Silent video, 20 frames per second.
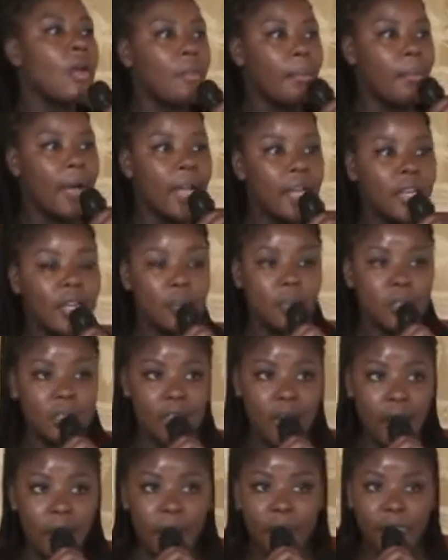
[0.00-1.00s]
my name is
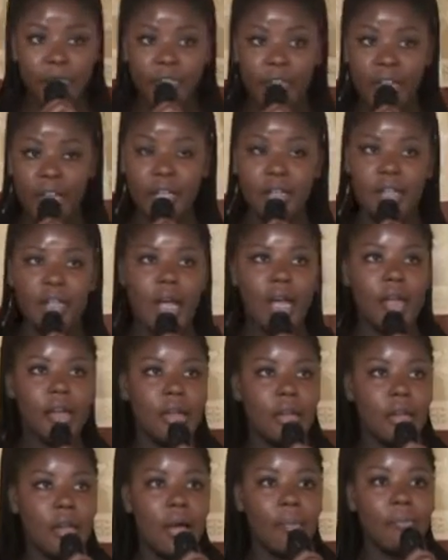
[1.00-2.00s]
Taima Faith and
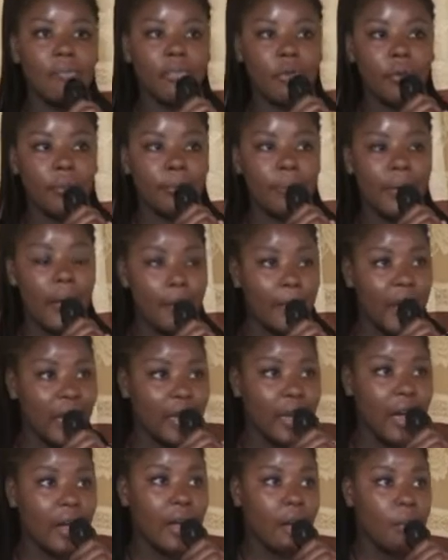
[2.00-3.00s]
I'm from
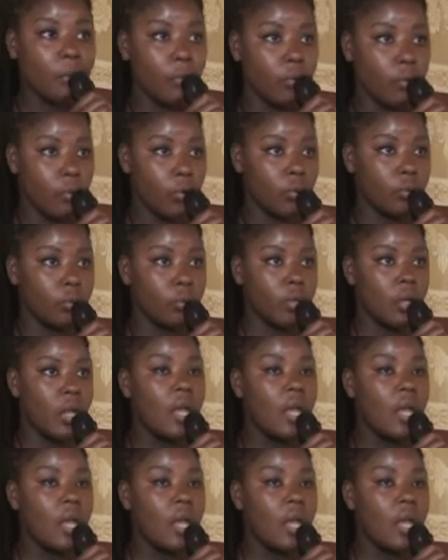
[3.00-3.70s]
Bamenda, Cameroon.